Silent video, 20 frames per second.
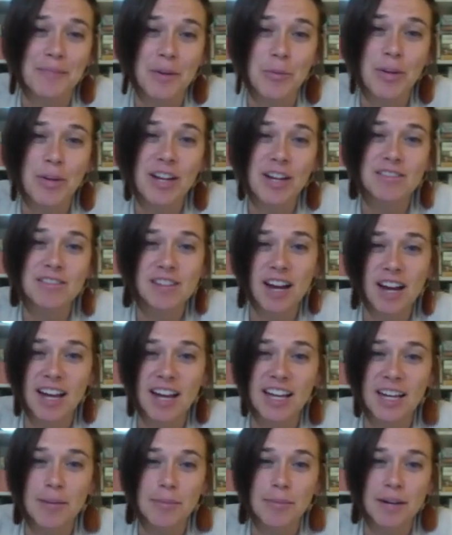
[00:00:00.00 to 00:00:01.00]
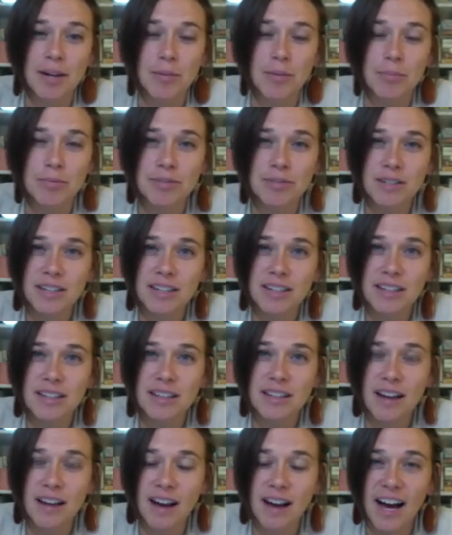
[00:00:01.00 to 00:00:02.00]
We are talking about
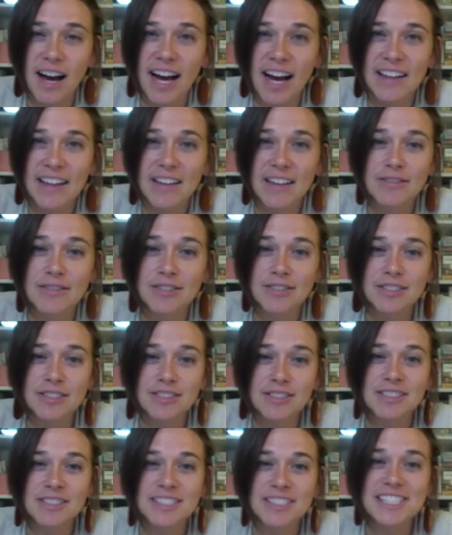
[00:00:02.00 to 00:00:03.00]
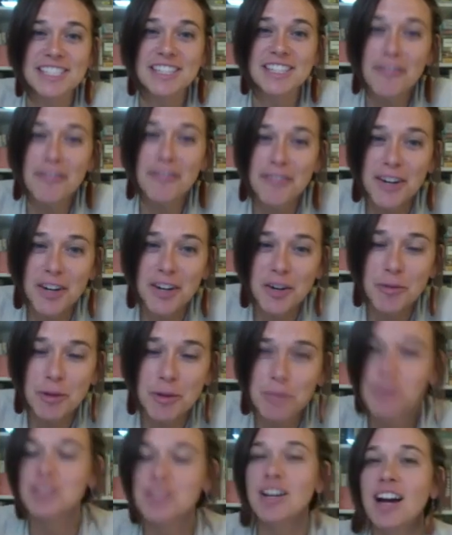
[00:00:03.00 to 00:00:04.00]
pretty high level stuff here
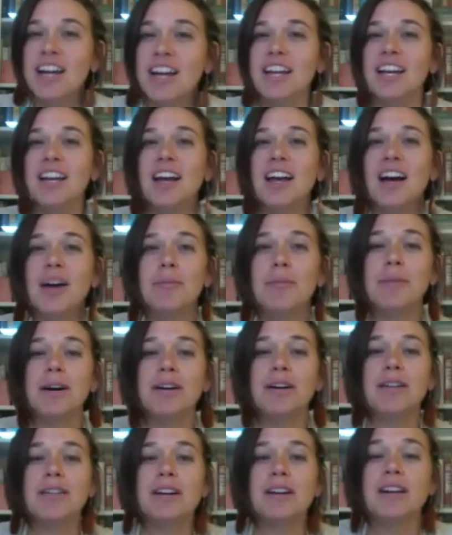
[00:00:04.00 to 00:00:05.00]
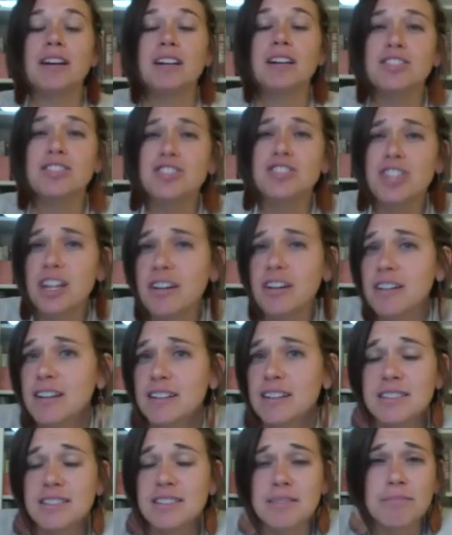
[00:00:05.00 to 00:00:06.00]
when we're talking about
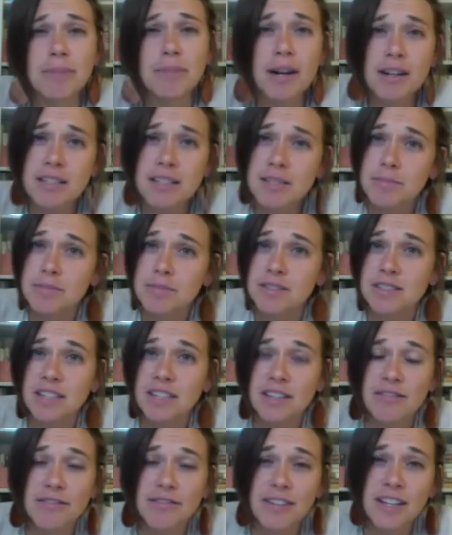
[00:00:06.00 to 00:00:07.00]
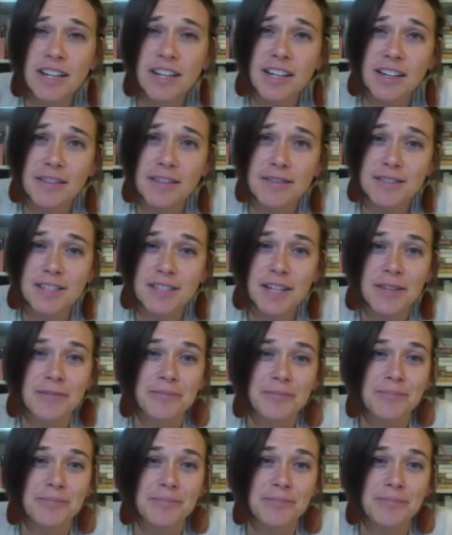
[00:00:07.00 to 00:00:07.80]
gerunds and participles and infinitives and